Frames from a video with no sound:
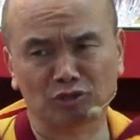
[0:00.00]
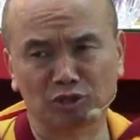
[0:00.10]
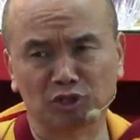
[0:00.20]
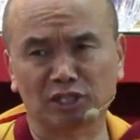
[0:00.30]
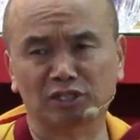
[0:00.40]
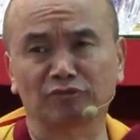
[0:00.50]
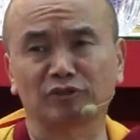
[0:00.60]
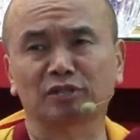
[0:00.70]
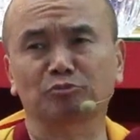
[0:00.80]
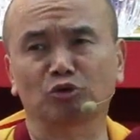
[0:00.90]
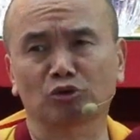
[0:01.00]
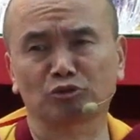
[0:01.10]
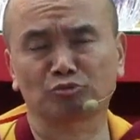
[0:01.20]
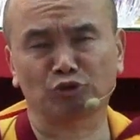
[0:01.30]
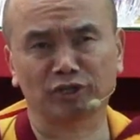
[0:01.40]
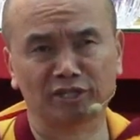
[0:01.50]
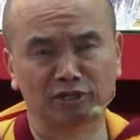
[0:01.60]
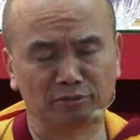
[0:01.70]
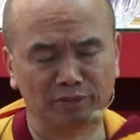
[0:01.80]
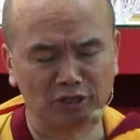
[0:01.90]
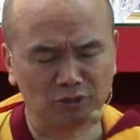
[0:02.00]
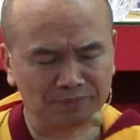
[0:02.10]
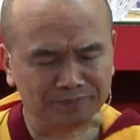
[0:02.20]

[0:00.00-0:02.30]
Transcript: Is a very important point that he made.